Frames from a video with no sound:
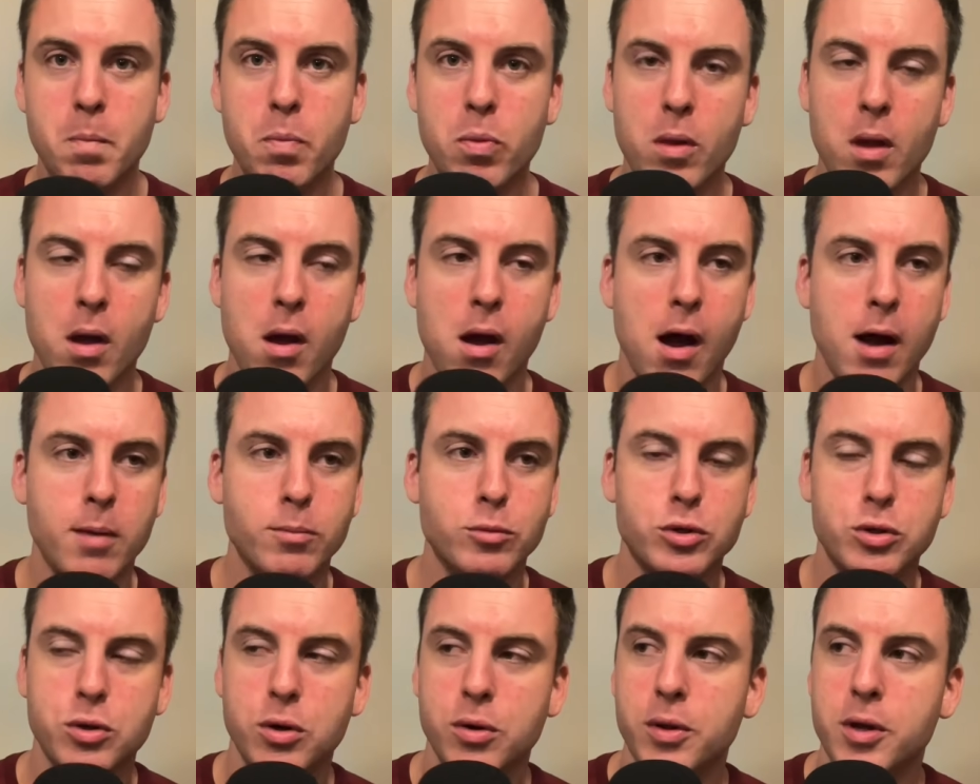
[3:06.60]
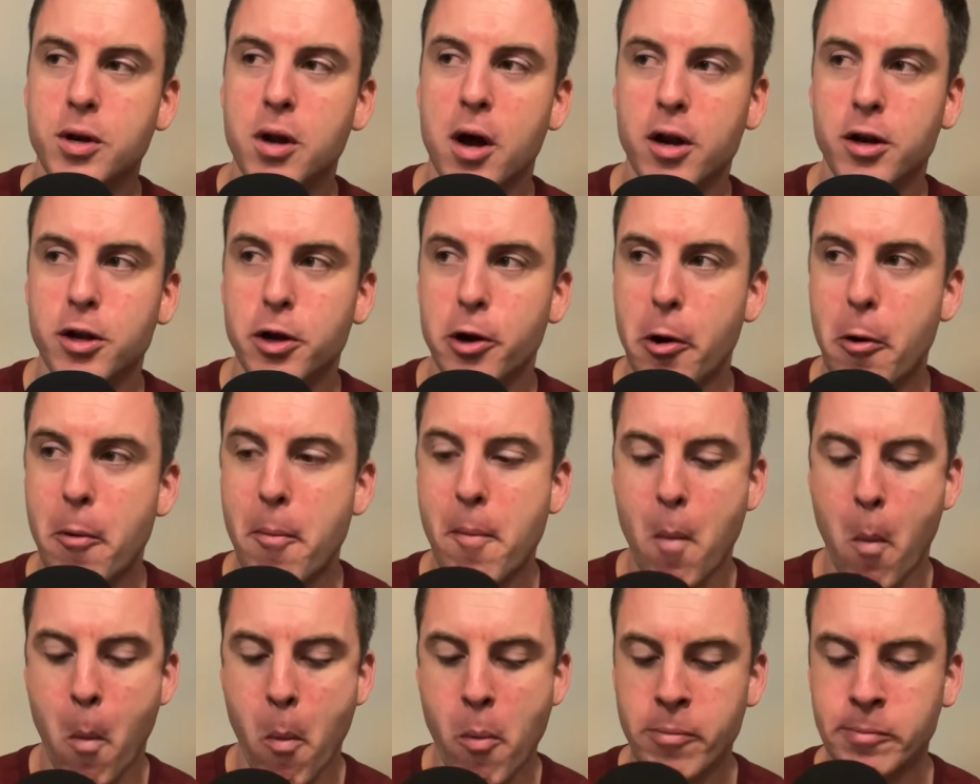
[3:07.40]
I'm certainly not here
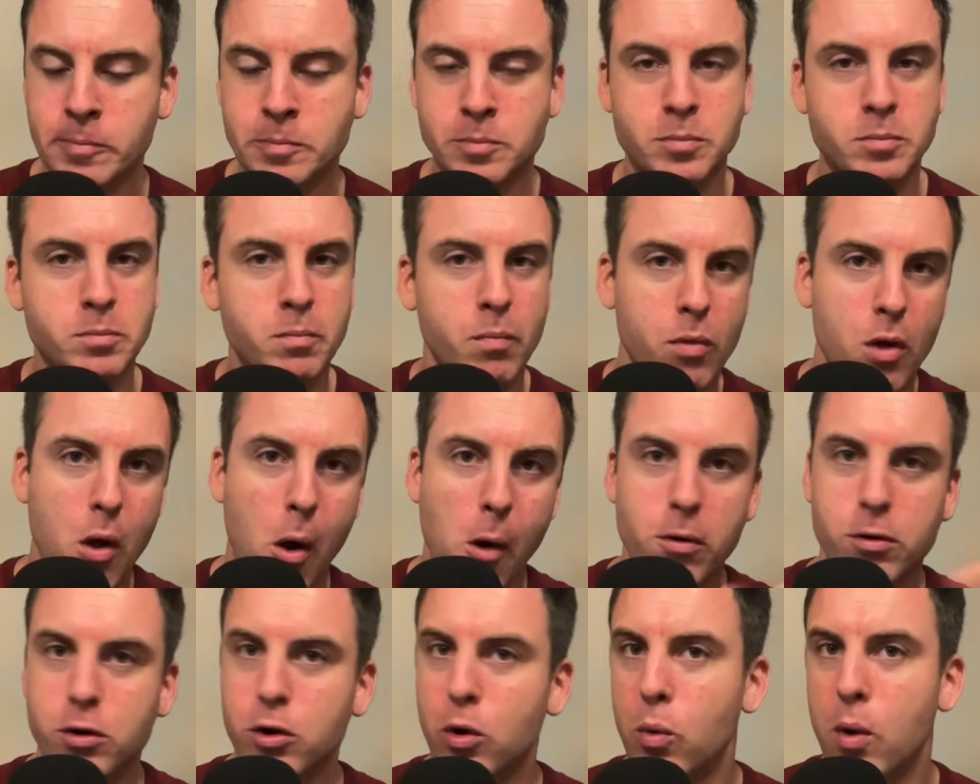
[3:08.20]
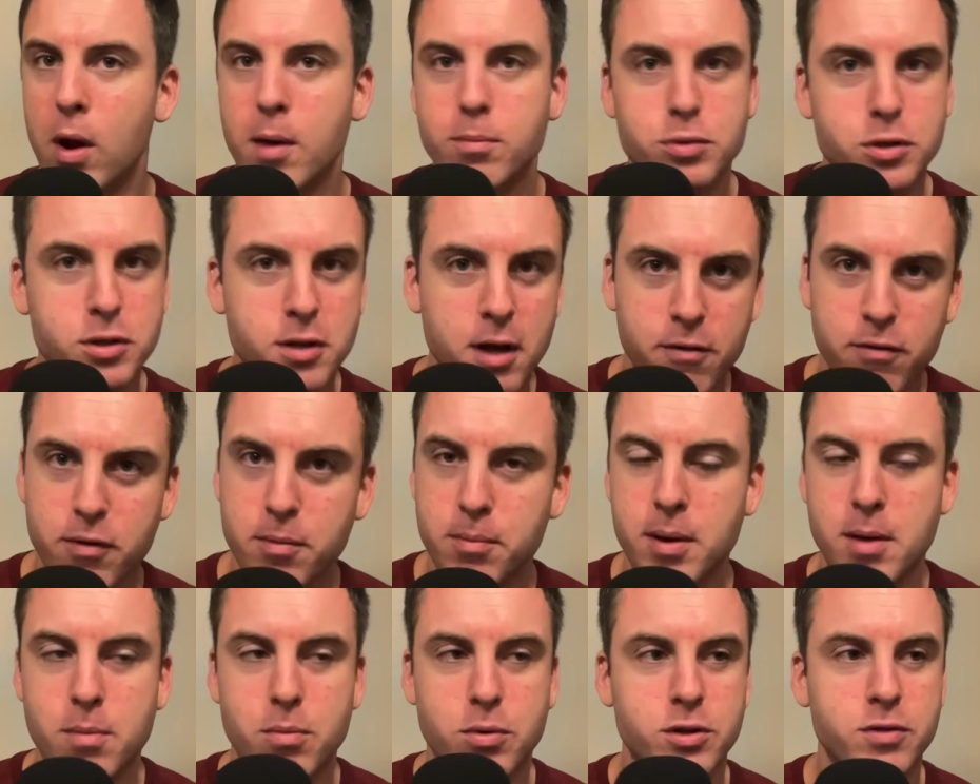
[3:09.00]
to rub stuff in
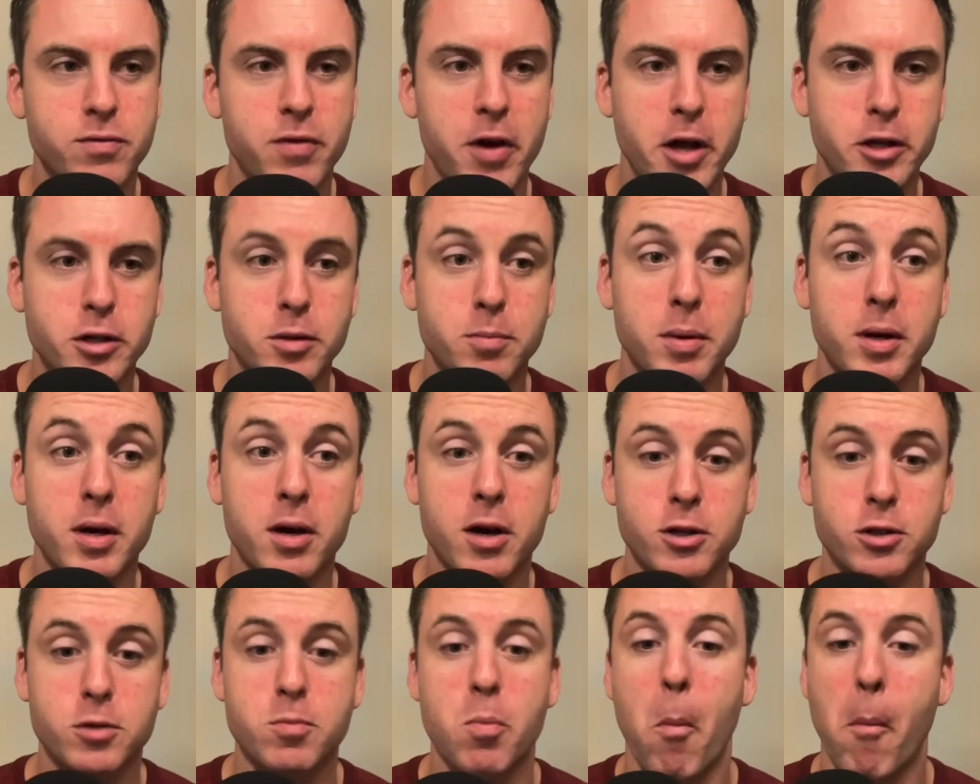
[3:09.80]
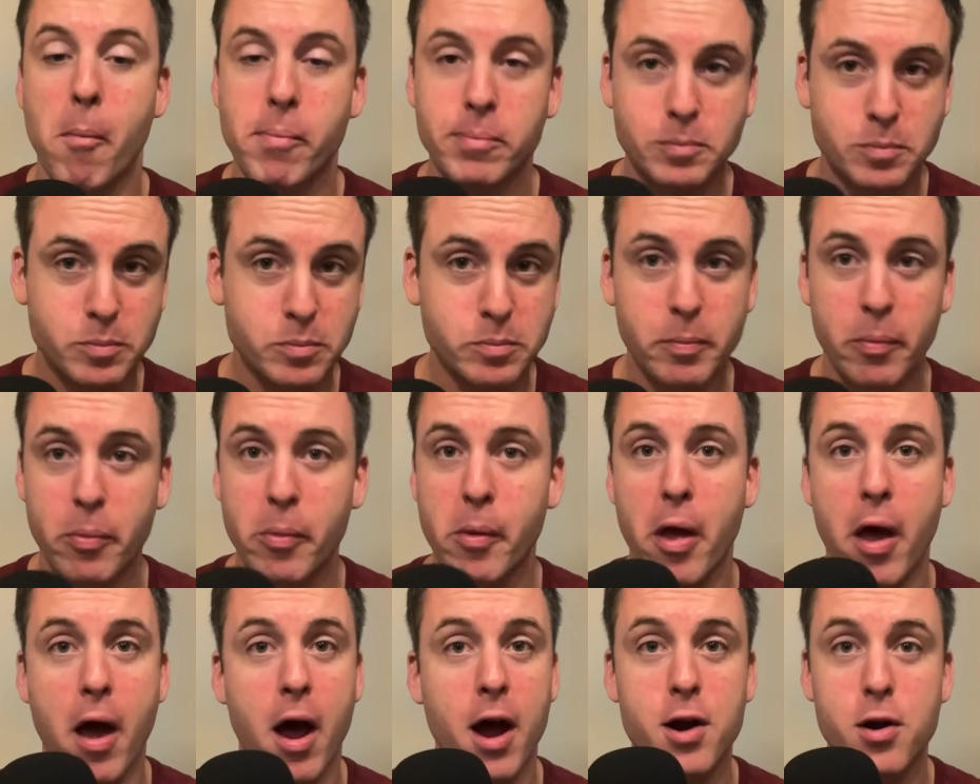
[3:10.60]
people's face, because
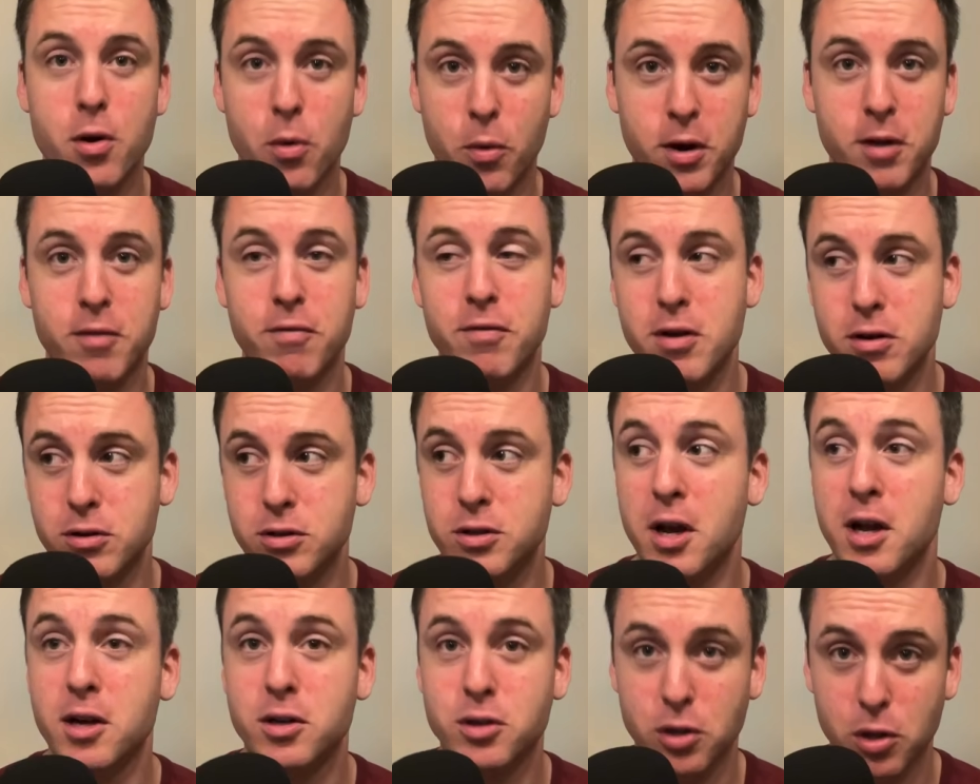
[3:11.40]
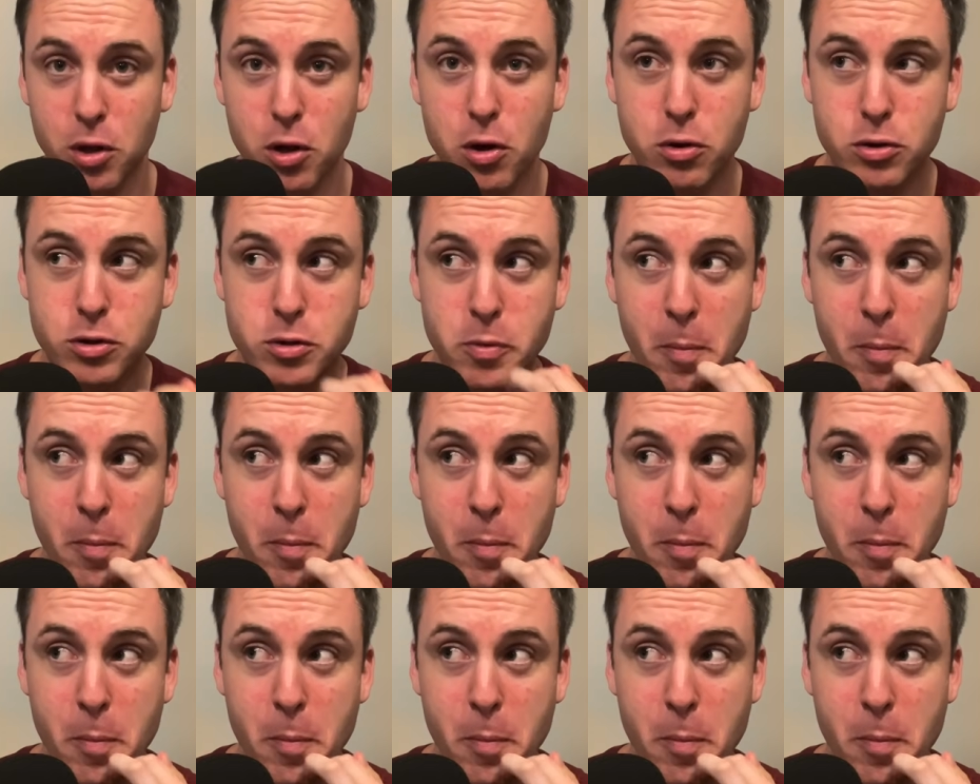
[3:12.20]
I know what it feels like to lose